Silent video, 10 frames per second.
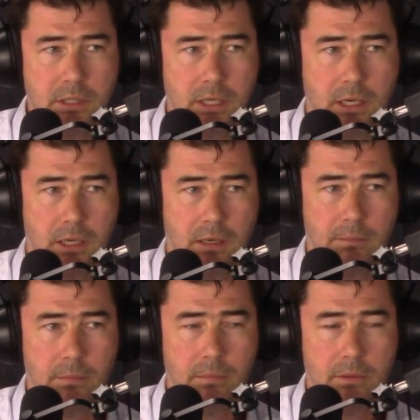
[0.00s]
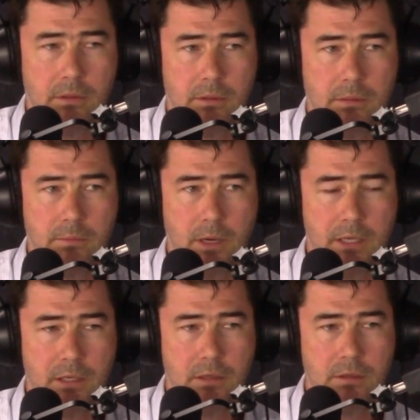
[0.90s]
um, where
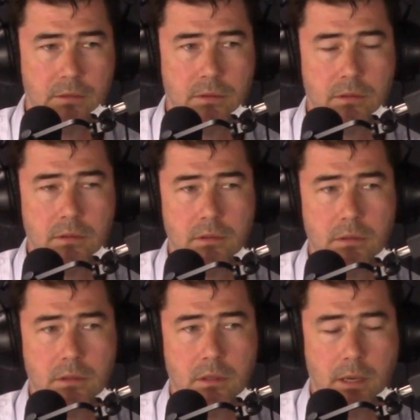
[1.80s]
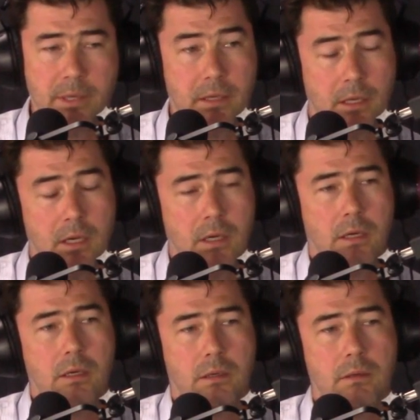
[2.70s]
you, I mean, it,
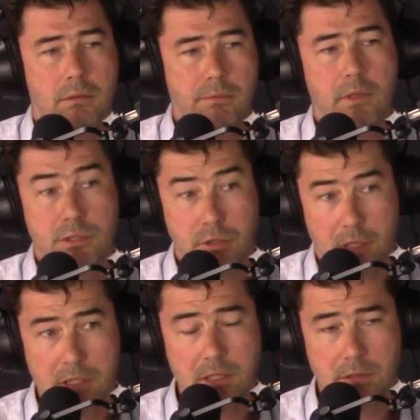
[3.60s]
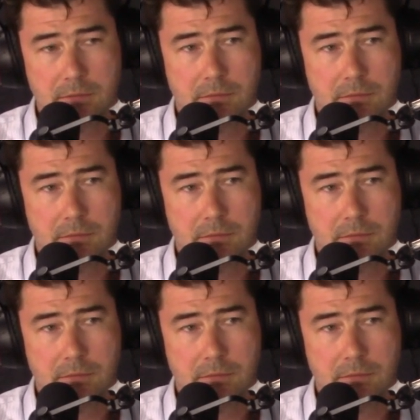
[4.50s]
trust